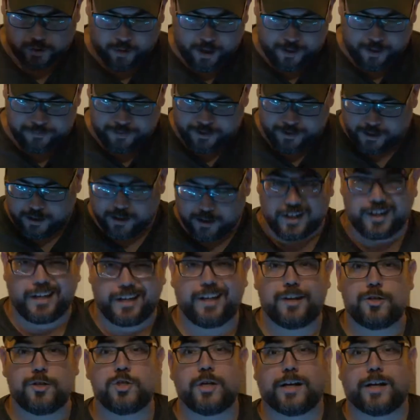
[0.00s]
I think I'm going to
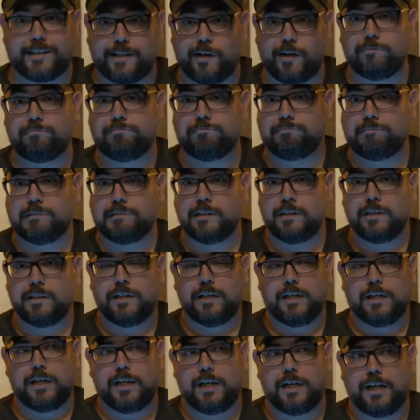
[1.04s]
get it checked out.
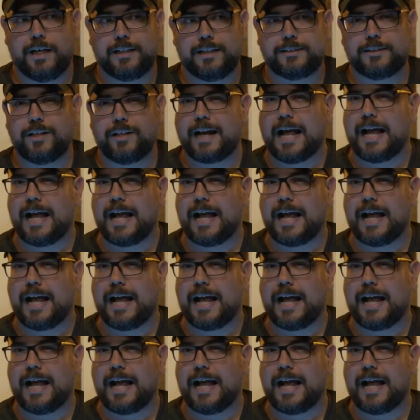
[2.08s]
It's not